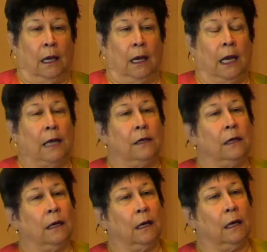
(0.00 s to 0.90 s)

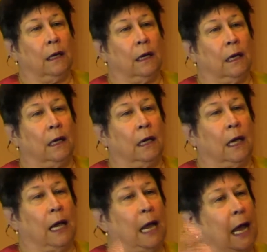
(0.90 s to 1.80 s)

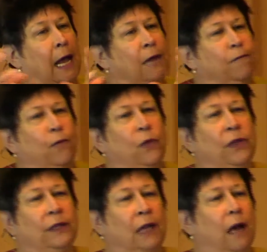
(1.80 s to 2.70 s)
And for
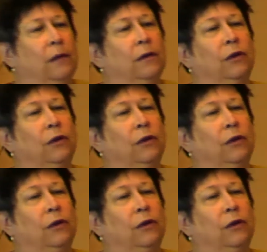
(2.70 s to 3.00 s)
this other